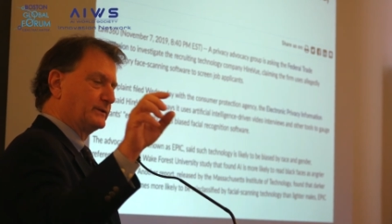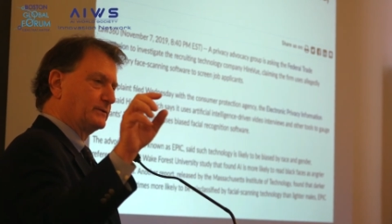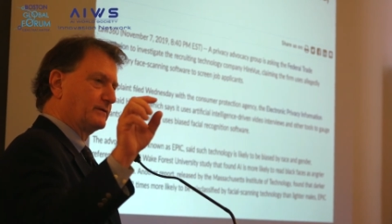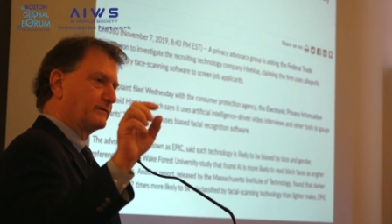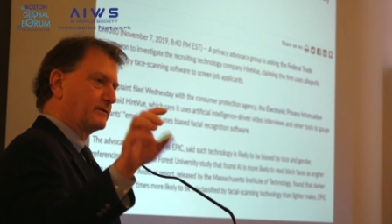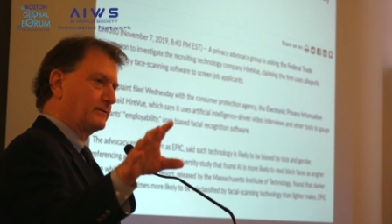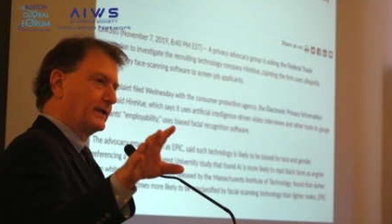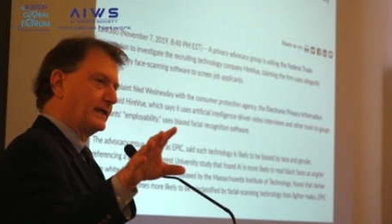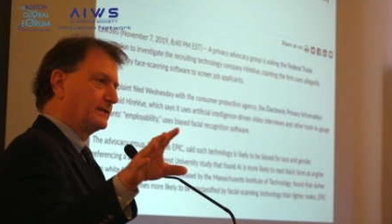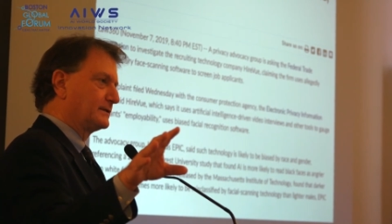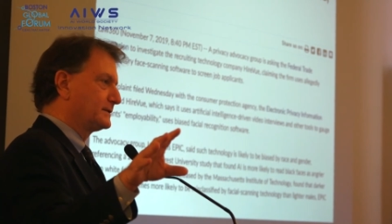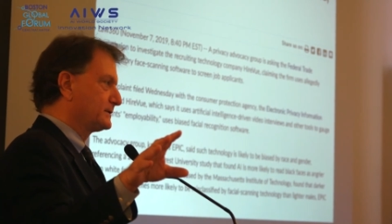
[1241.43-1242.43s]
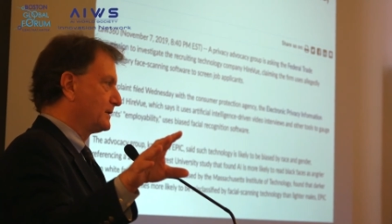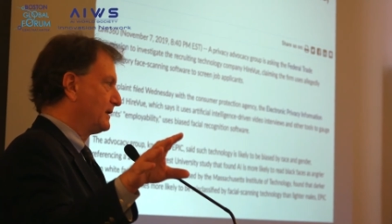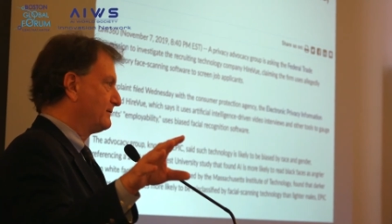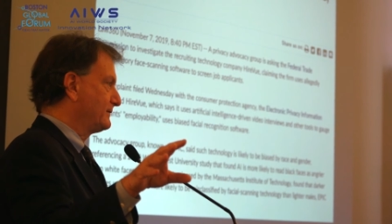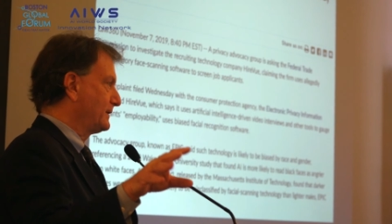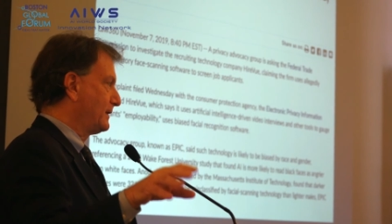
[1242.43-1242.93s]
We sort of created the
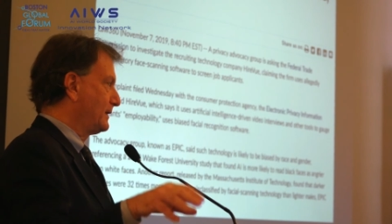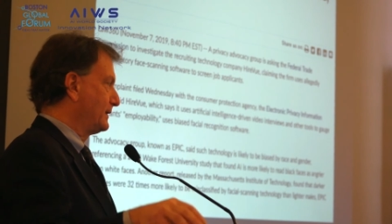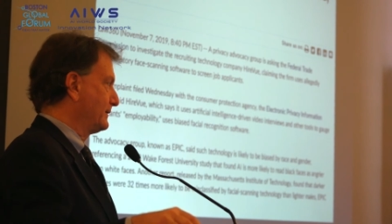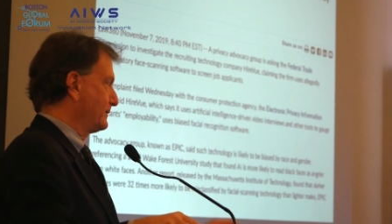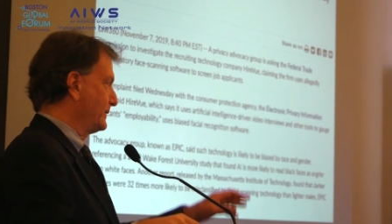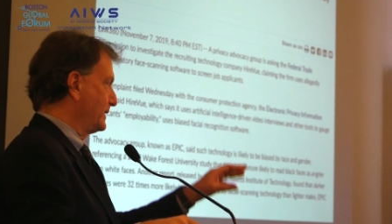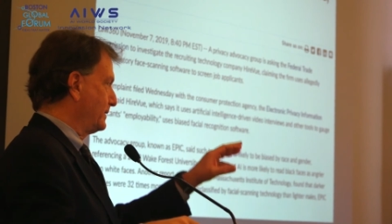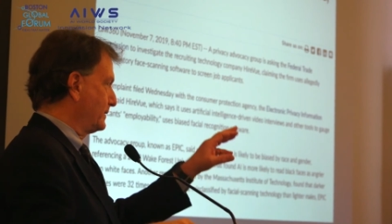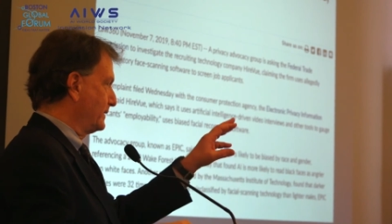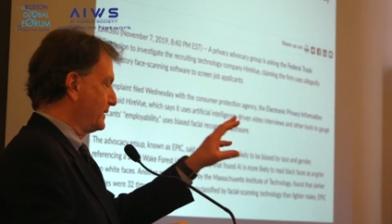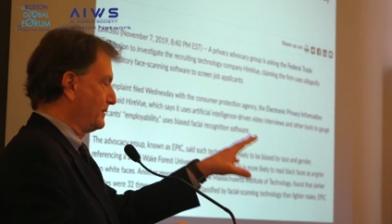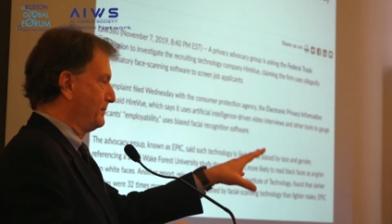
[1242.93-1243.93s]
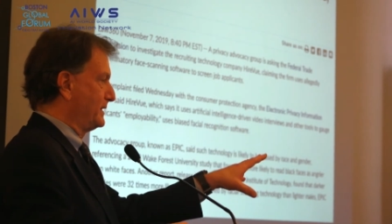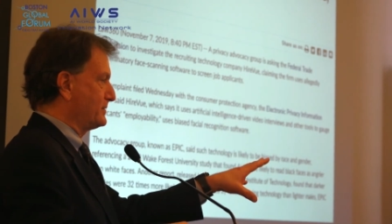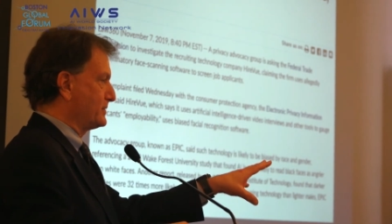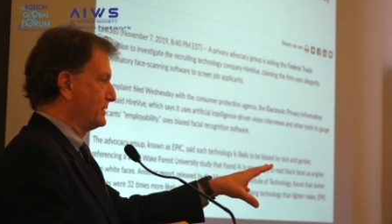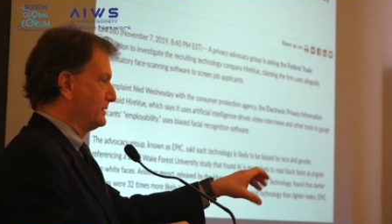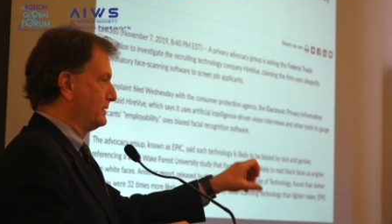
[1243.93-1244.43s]
soft law, and then we go to the
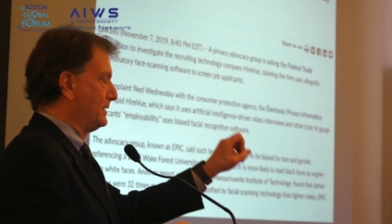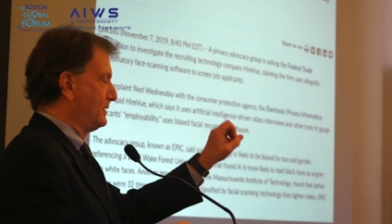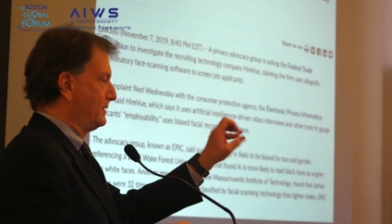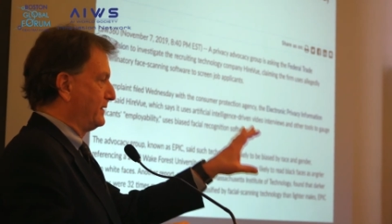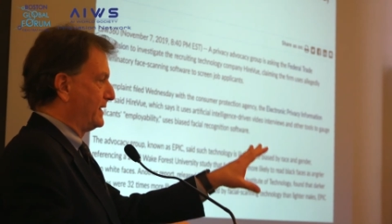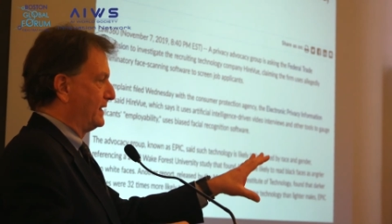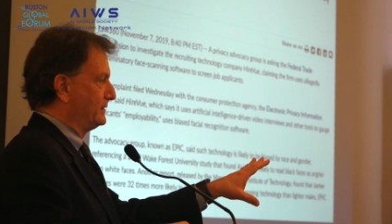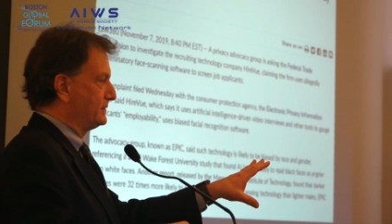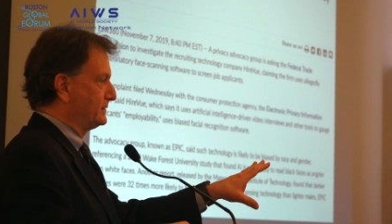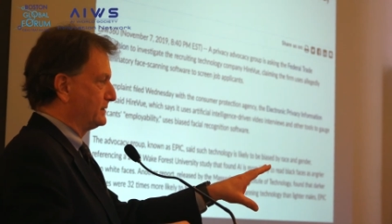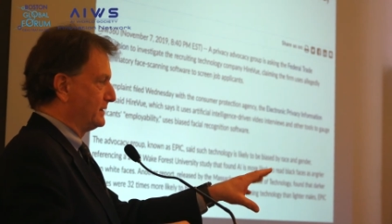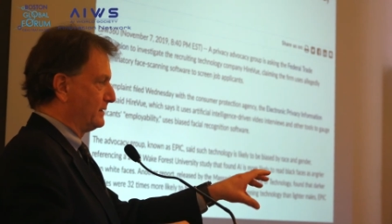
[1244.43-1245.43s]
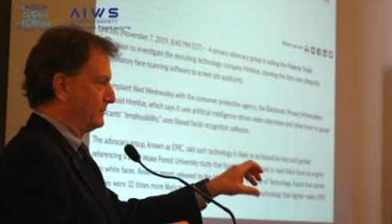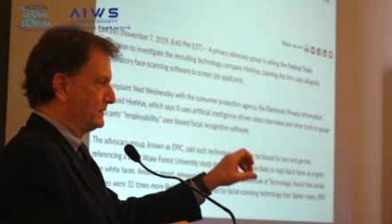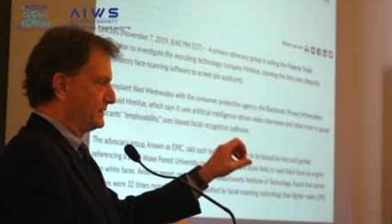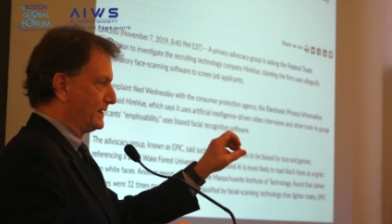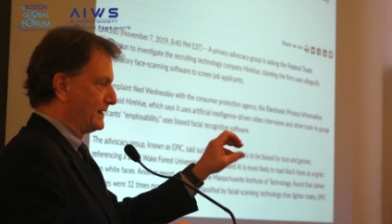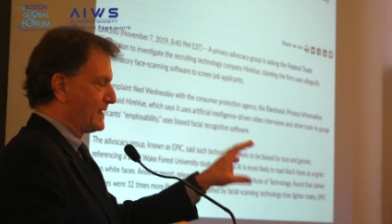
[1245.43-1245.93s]
commission, the agency, and
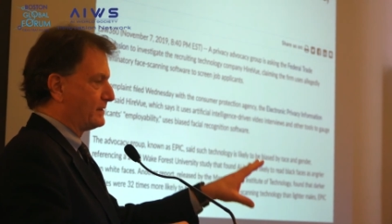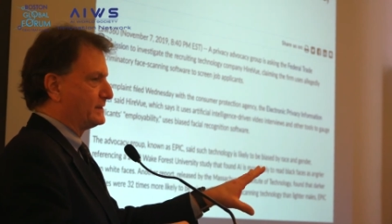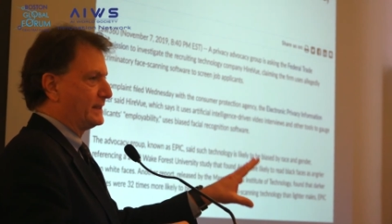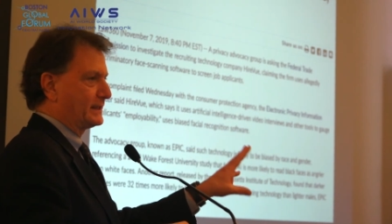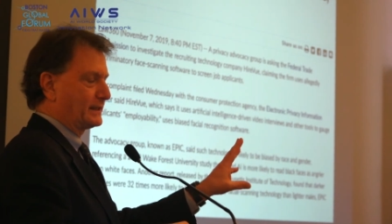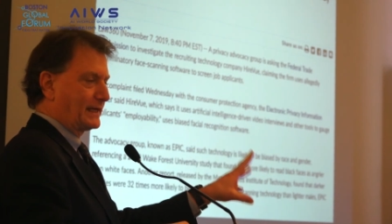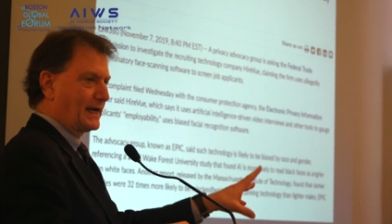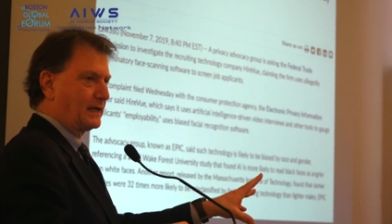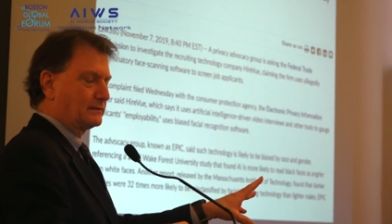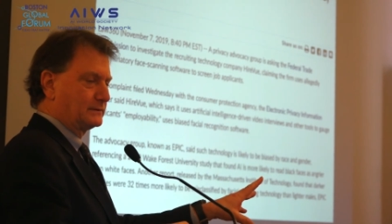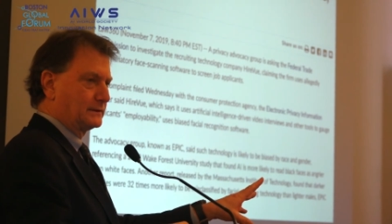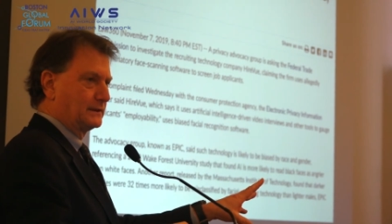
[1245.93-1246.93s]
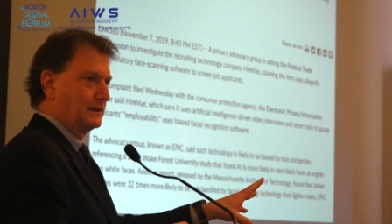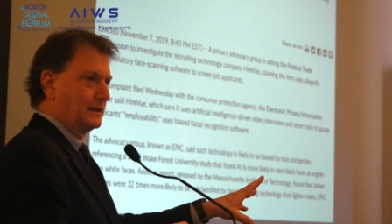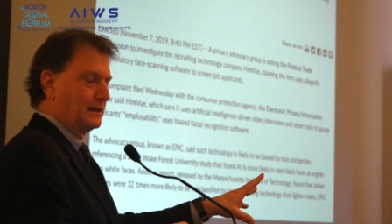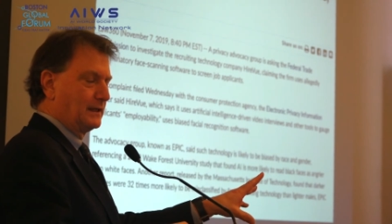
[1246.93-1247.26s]
we say, now take account